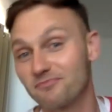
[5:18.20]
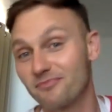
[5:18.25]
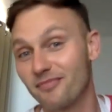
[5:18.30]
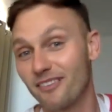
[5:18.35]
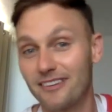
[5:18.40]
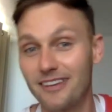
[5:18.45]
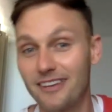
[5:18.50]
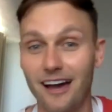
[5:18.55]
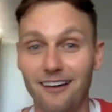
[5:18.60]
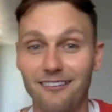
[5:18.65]

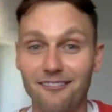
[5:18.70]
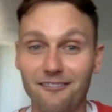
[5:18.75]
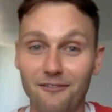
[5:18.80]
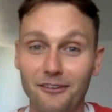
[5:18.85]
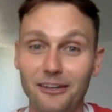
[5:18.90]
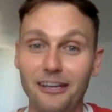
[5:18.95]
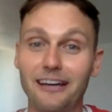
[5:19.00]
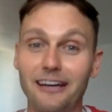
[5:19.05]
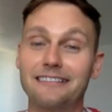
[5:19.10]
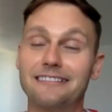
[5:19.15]
yeah, they
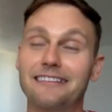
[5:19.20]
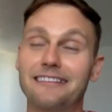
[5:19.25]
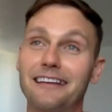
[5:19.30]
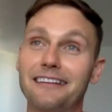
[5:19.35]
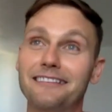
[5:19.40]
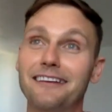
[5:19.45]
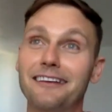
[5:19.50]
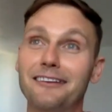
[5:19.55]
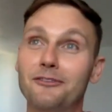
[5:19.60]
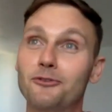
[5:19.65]
are
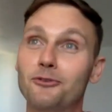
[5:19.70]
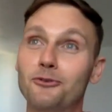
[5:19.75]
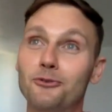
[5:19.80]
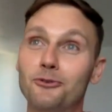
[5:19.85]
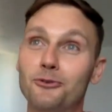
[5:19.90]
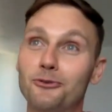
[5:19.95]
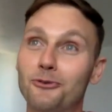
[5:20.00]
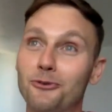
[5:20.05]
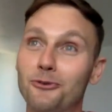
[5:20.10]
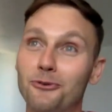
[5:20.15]
tempted to
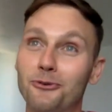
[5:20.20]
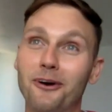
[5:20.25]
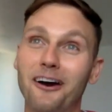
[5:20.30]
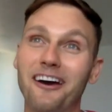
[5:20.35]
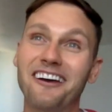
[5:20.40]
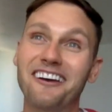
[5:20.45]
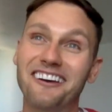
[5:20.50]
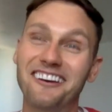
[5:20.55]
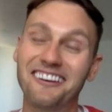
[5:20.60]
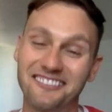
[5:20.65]

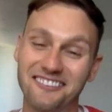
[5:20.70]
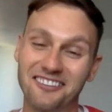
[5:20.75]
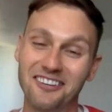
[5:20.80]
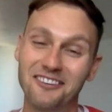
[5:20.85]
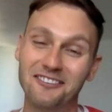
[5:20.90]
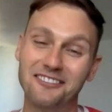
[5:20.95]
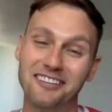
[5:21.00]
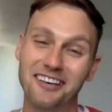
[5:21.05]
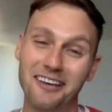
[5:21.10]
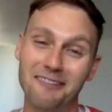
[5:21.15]
to
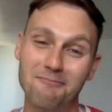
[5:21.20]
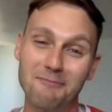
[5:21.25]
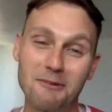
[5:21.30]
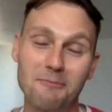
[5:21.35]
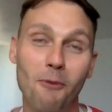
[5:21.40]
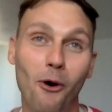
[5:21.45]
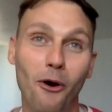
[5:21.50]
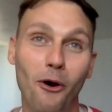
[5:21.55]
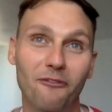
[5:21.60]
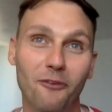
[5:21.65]
send me
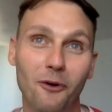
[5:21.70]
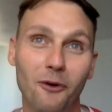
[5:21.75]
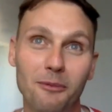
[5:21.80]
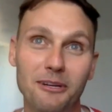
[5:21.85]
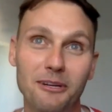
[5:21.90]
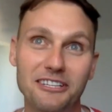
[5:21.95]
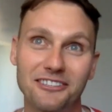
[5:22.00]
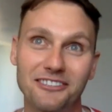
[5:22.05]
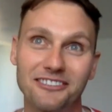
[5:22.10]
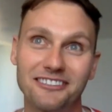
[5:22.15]
more
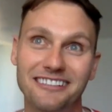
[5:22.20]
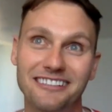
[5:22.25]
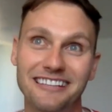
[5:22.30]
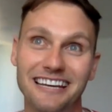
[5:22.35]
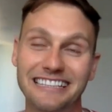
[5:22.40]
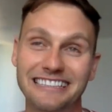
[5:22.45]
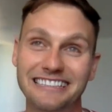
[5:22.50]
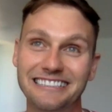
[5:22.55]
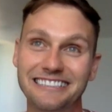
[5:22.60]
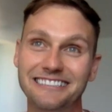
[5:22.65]
information than I
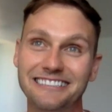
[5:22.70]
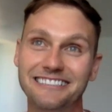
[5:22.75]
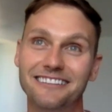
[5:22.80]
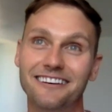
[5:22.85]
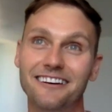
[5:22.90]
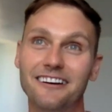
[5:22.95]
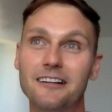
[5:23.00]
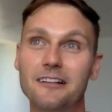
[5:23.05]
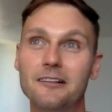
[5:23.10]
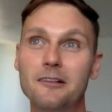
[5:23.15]
need,
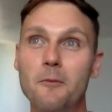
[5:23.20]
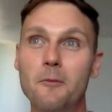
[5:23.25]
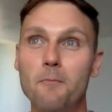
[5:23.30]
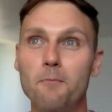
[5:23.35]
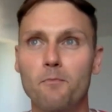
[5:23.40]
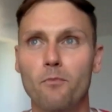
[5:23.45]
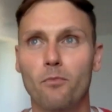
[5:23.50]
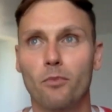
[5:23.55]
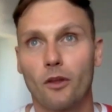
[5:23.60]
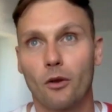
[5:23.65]

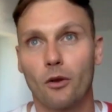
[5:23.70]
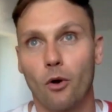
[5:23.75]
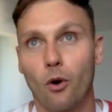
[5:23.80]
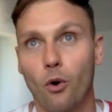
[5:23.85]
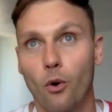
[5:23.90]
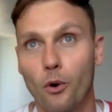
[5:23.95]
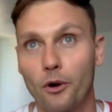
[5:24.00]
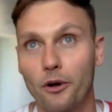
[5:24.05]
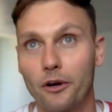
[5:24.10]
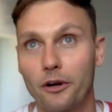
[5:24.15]

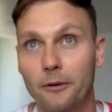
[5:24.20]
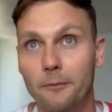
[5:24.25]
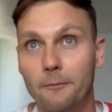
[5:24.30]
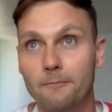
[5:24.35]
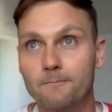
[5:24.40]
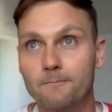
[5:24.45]
or